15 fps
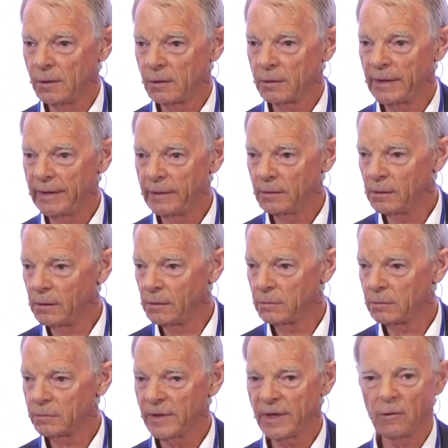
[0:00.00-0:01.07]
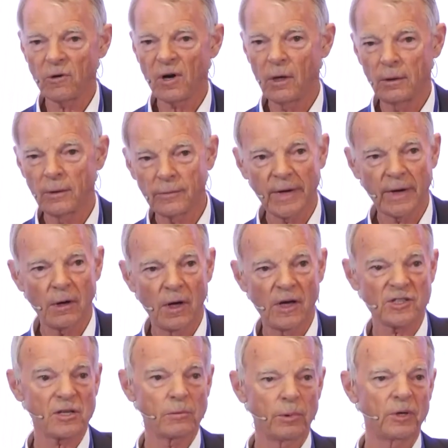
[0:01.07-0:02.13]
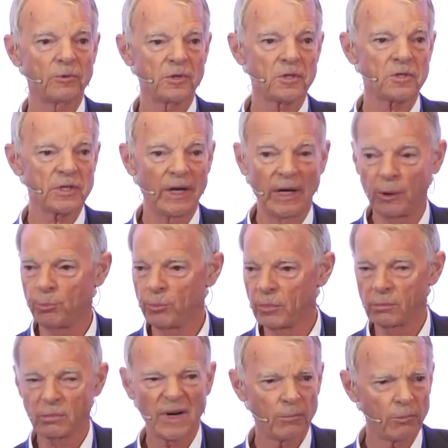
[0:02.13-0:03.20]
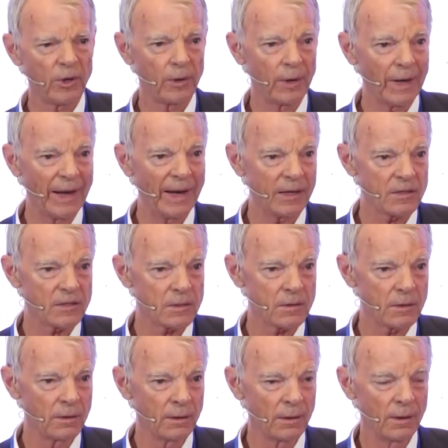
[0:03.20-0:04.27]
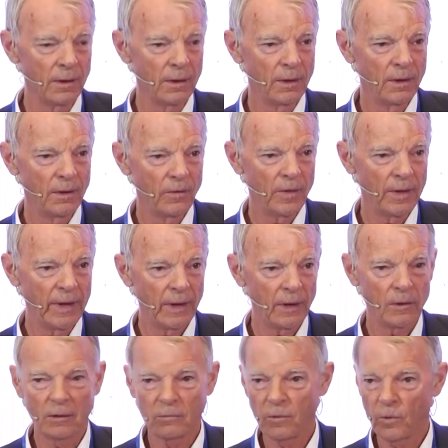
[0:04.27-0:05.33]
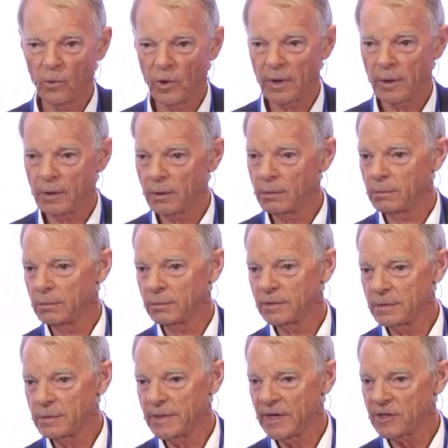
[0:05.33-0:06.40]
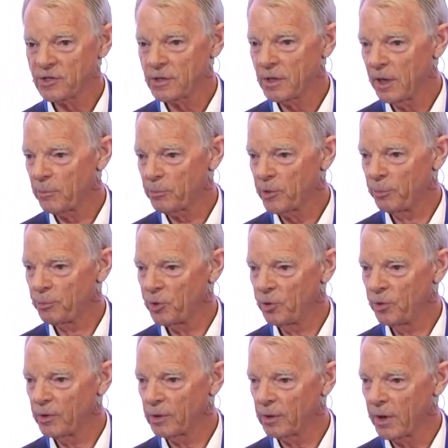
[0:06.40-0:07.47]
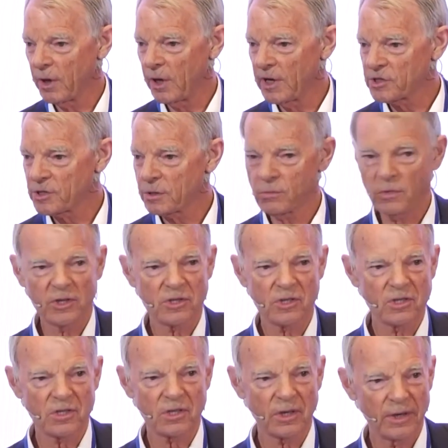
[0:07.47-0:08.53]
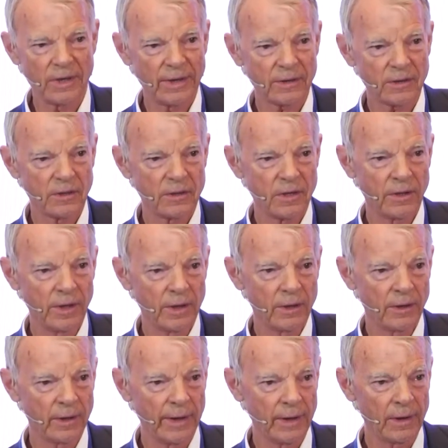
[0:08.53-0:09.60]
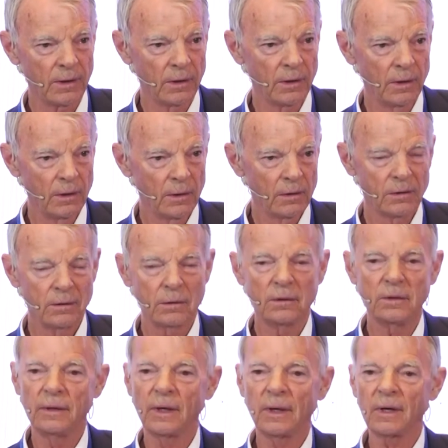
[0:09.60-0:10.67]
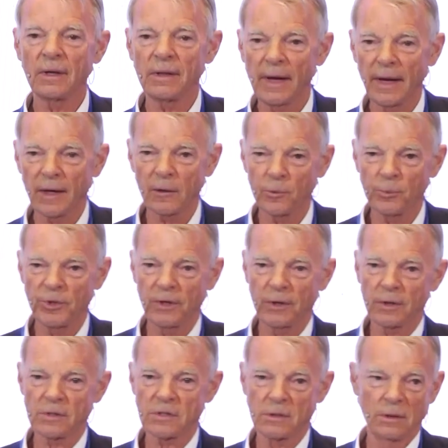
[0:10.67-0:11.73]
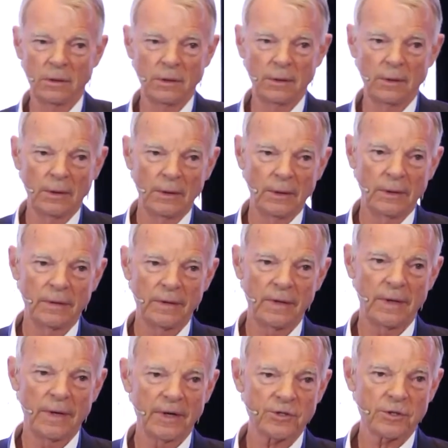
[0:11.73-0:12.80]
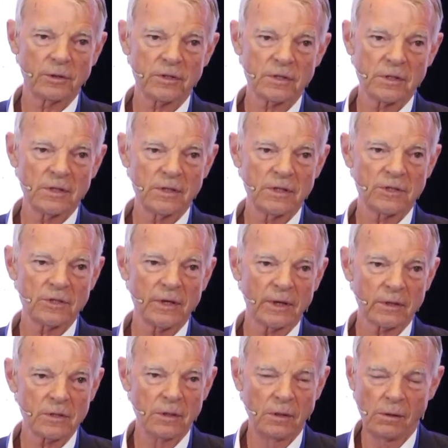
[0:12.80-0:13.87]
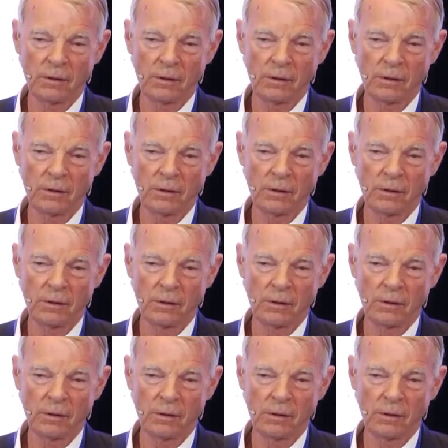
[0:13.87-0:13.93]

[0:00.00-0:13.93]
right? They cost about the same, probably less, than what a desktop computer costs, which isn't connected to the internet. None of that appears in the national statistics.